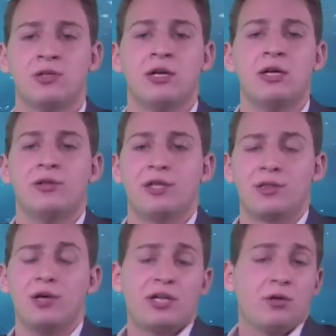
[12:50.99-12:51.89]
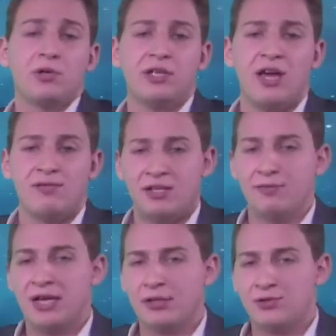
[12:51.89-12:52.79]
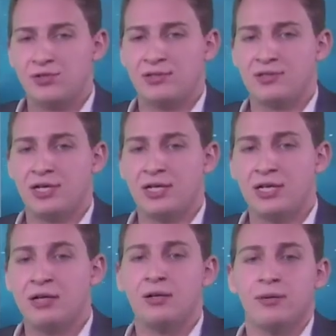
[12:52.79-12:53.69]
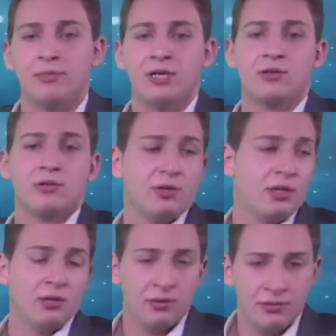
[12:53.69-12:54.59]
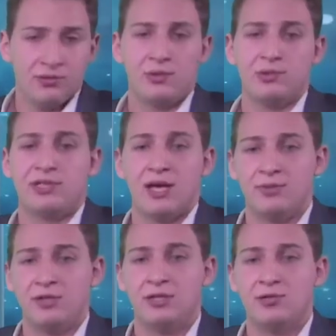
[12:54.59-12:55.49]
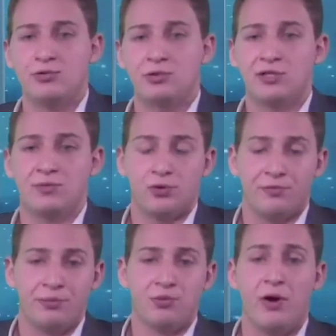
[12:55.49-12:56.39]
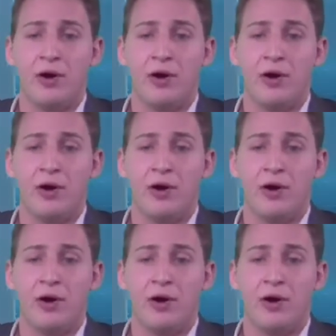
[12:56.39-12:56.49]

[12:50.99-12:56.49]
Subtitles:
They thought it wouldn't have any value to society, but, well, see what's happened in history. It's proved them wrong.